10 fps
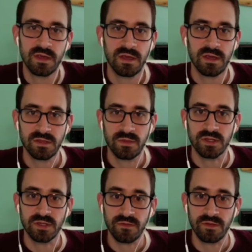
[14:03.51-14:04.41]

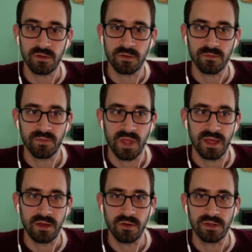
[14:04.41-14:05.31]
especially if you, I
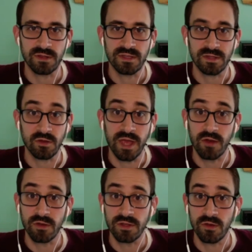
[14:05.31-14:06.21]
know it's a little
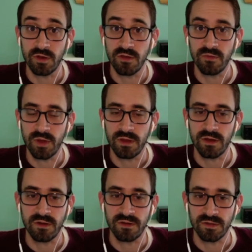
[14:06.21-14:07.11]
counterintuitive, but it
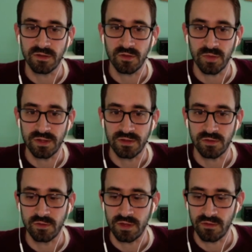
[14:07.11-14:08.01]
hurts a little bit
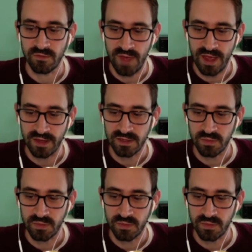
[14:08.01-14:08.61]
to invest.